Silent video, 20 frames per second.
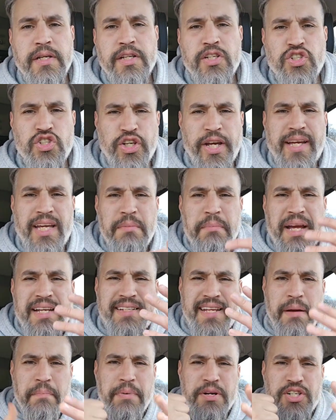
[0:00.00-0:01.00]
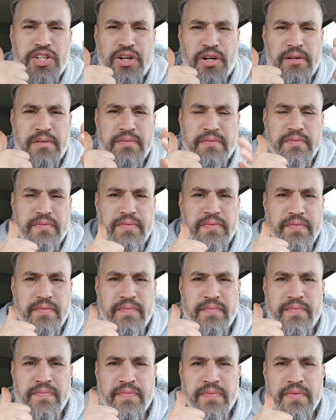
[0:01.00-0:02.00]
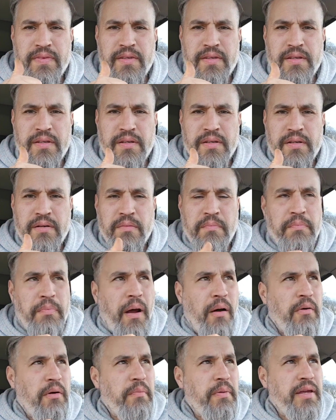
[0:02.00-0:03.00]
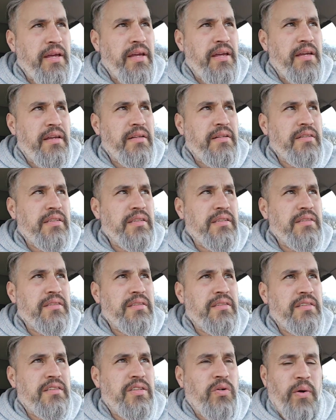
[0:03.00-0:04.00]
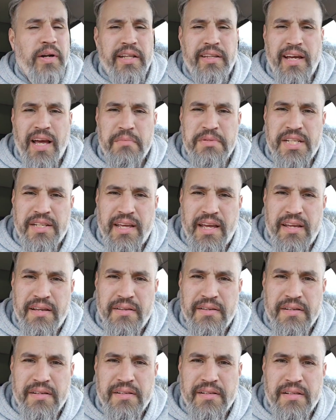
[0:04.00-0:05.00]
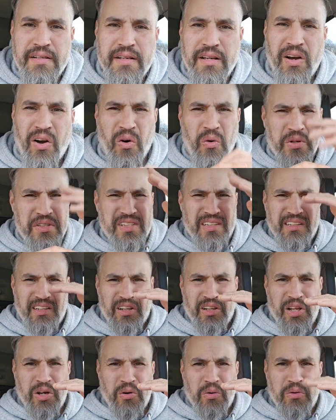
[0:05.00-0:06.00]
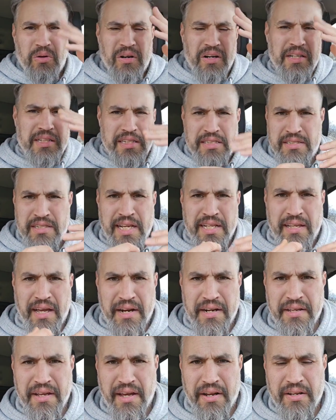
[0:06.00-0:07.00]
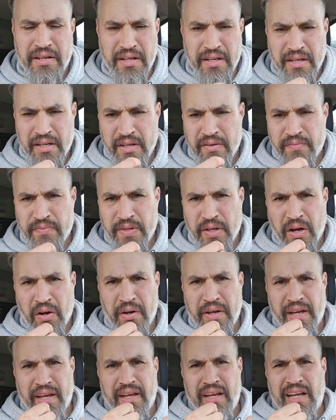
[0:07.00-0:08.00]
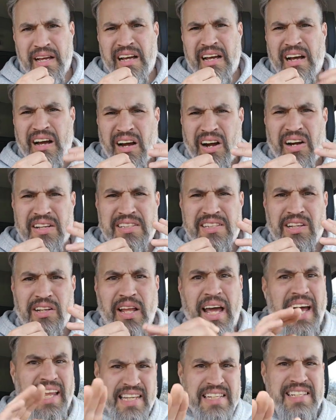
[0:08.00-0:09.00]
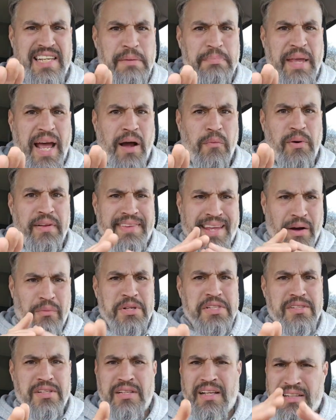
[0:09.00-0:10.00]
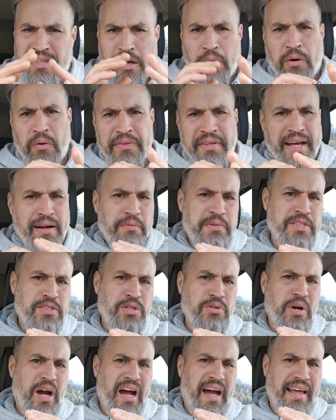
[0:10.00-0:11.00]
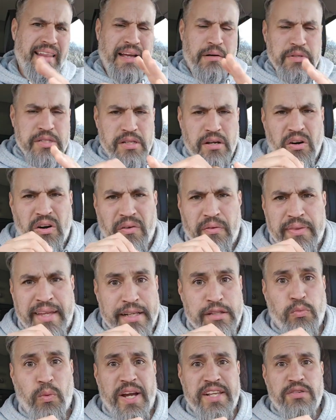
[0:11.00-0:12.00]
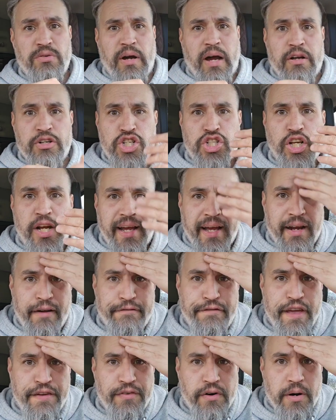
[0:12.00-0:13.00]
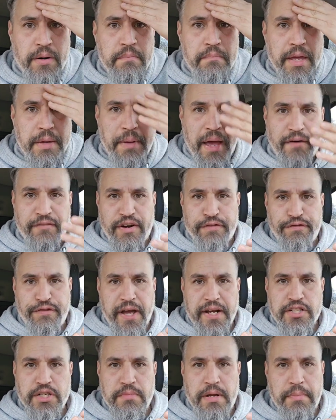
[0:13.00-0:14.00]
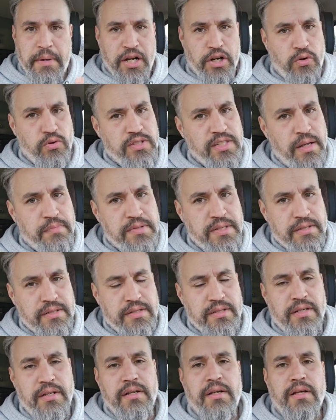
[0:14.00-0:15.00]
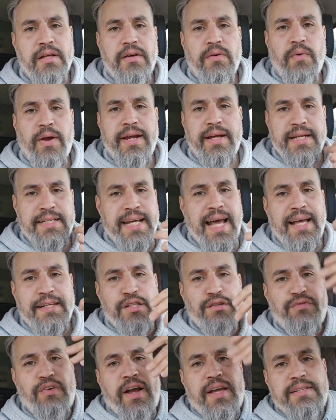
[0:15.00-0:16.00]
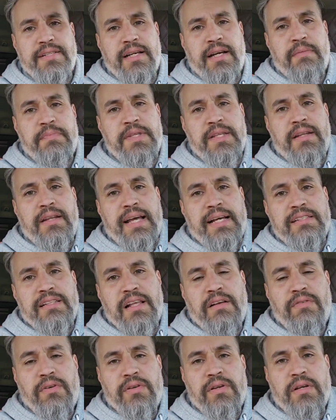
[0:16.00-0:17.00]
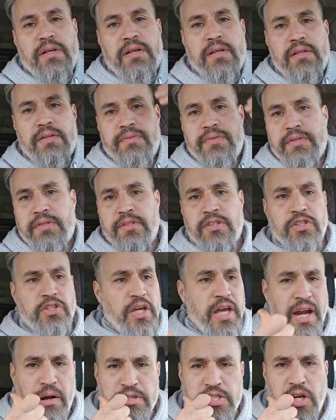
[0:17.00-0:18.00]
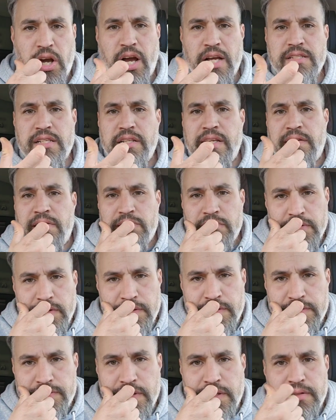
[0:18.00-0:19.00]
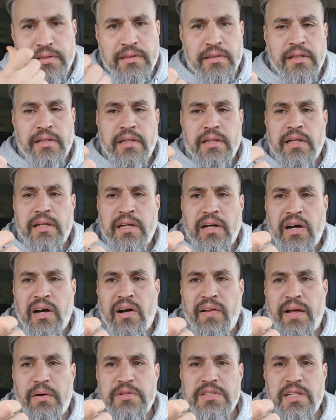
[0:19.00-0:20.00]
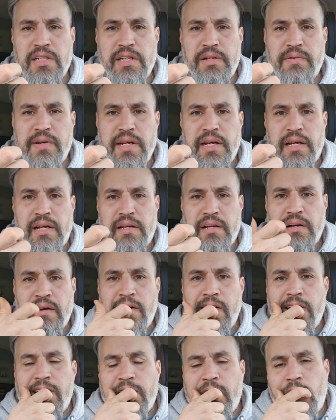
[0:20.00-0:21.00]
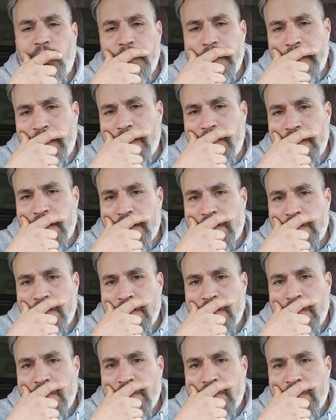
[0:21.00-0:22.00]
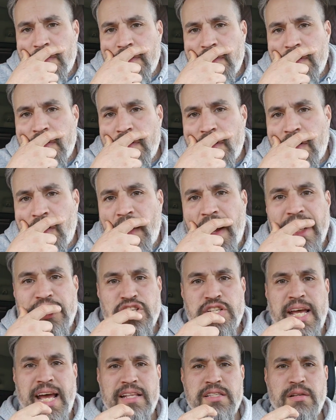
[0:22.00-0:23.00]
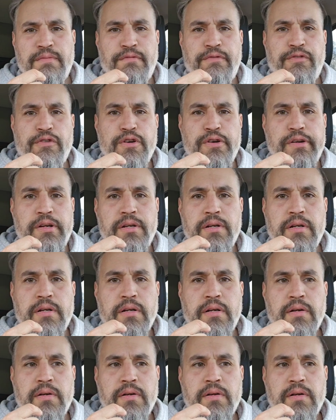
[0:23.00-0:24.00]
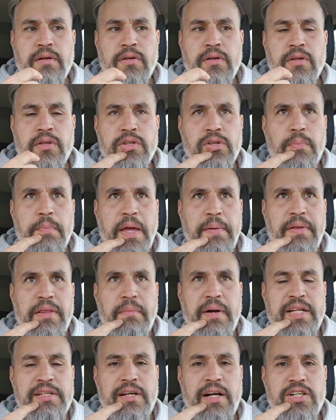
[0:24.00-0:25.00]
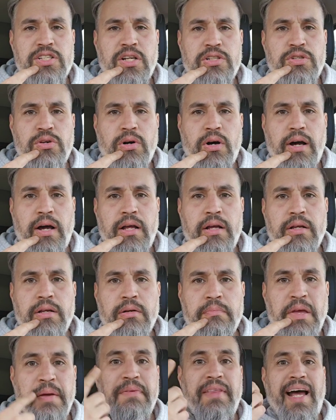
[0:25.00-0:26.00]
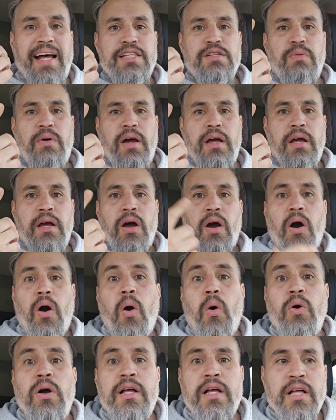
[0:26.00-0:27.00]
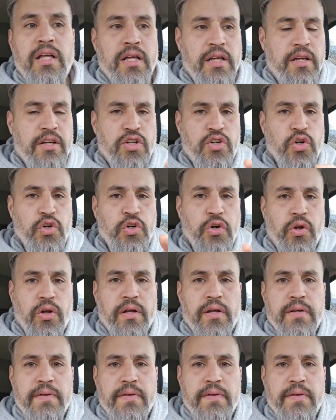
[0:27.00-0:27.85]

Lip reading: Checking my temperature, probably 20 times a day. Oh, it's a little low. Oh, let's take that again. Okay. Oh, it's a little high. Let's keep that one. That one's too high. That's way too high. Shit, I got a fever. Maybe I have an infection. Maybe I'm going to go to sepsis. Right? Catastrophizing up to the next level. And I was constantly, dee-dee-dee. Oh, that wasn't a good reading. Oh, hold it underneath. Oh, I just had some food. So maybe my tongue's too hot. Maybe that's why. Oh, Google.